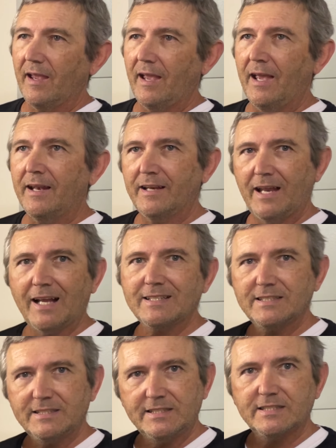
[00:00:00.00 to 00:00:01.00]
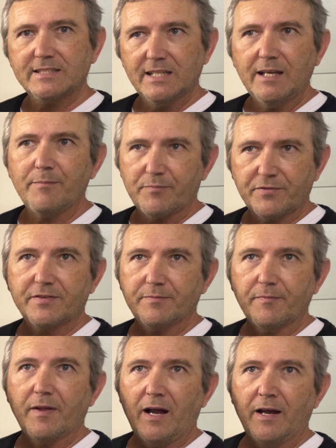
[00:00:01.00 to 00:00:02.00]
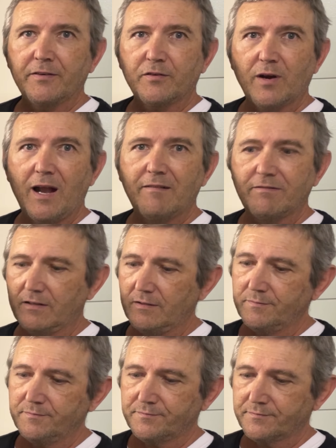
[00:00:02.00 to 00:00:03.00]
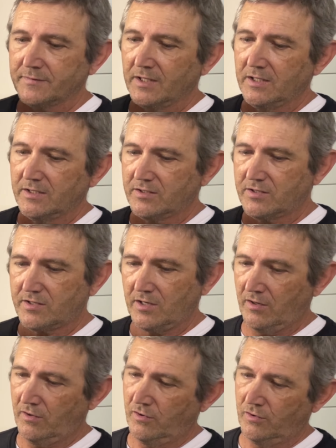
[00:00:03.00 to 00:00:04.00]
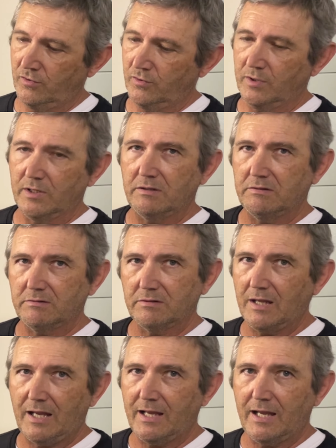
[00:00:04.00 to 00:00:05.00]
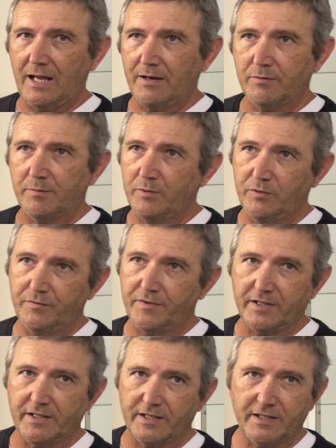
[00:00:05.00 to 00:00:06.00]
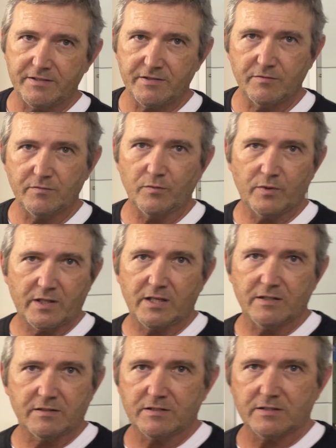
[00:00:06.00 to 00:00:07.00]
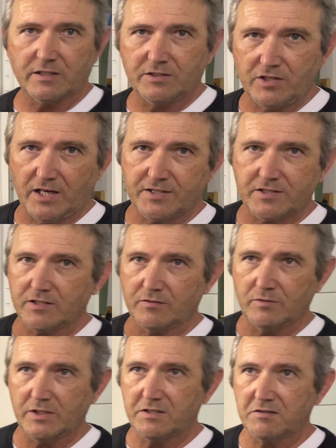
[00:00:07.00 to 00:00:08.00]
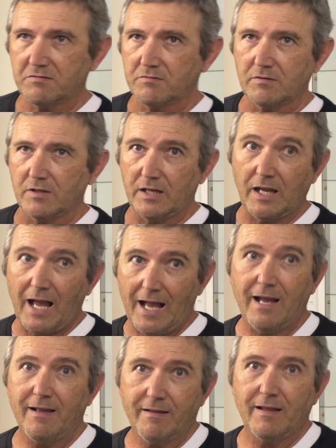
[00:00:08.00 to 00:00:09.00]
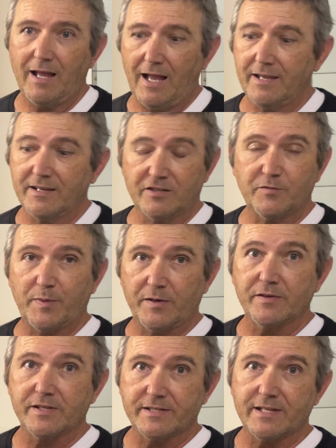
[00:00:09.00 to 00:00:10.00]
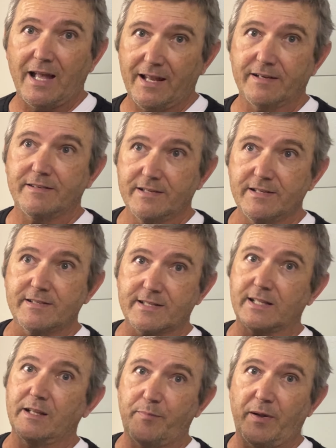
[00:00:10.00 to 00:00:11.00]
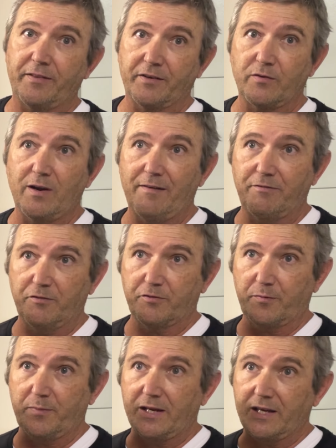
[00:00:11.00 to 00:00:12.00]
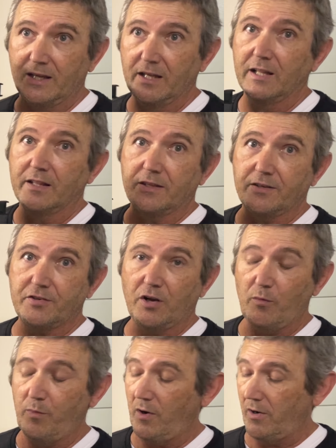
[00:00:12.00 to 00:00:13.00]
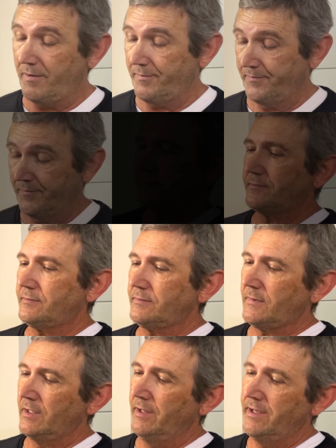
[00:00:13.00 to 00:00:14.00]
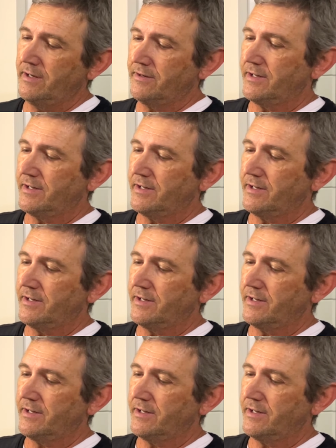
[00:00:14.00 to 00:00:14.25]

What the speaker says: and it actually slips on gravel. So I removed it with his suggestion, which I experienced that. It did slip on the gravel for me, the toe part. There